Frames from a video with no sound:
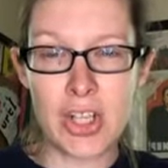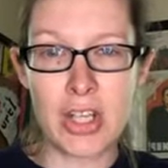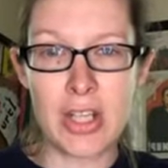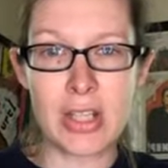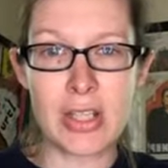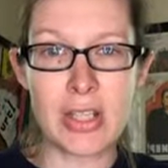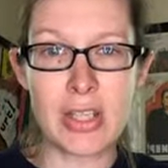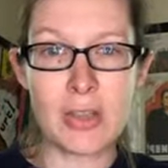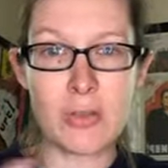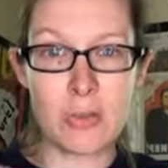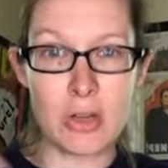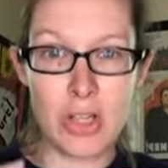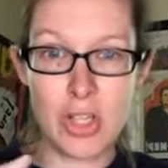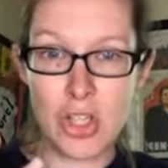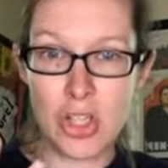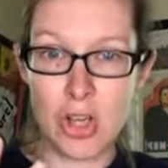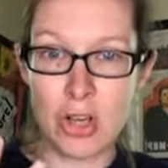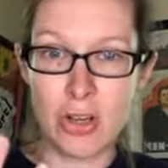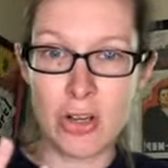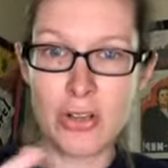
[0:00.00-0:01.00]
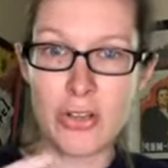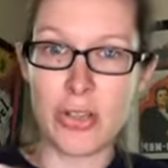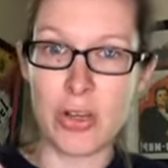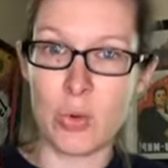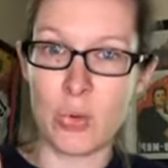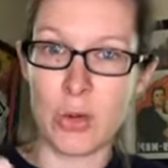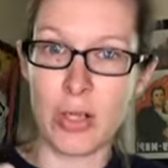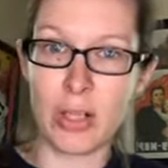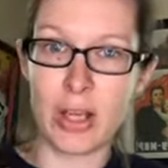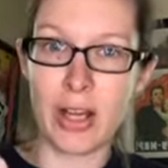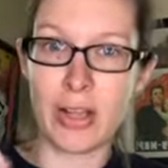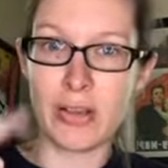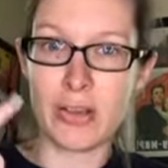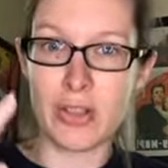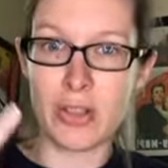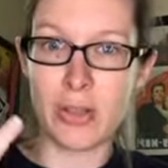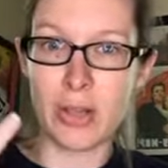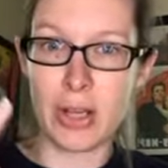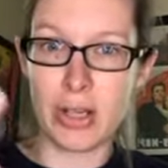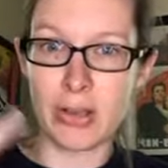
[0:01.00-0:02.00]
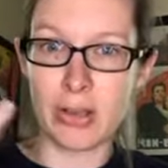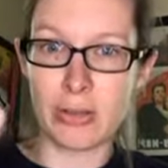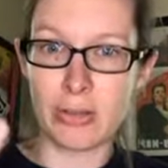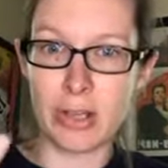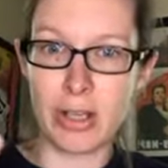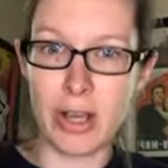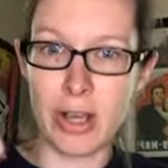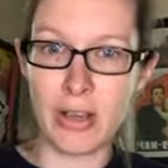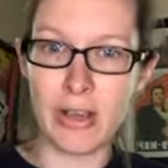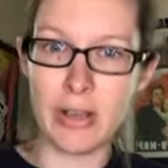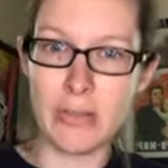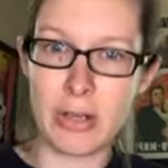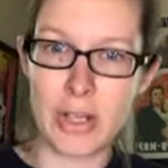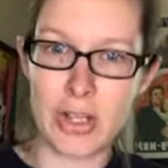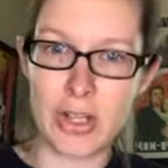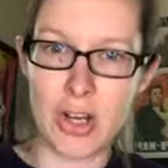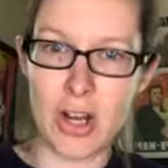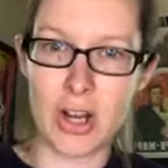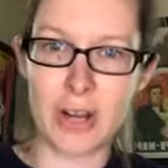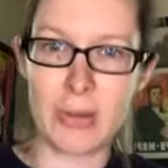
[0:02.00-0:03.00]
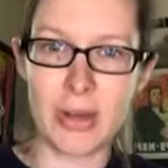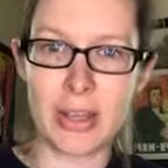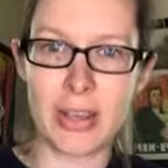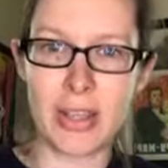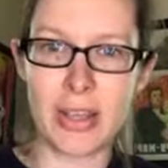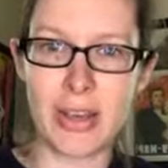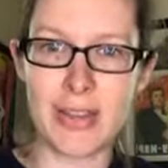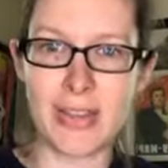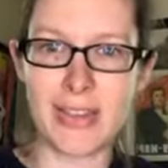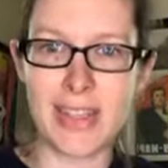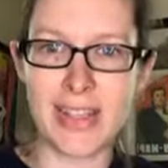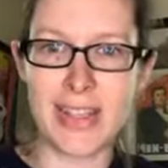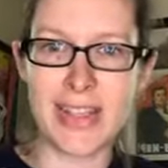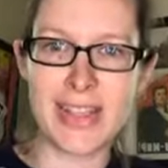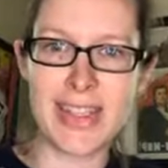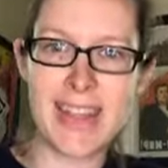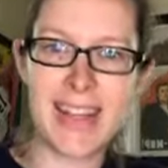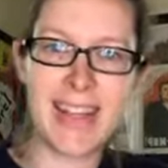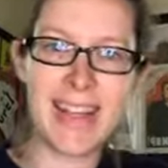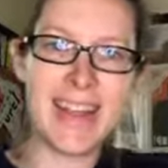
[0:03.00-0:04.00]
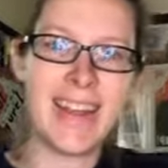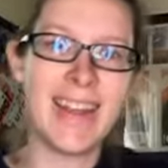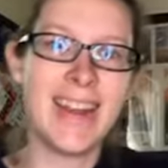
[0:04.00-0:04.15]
It's 3 shawls, a 1-color, 2-color, 3-color. I'm going to talk about the others in a second.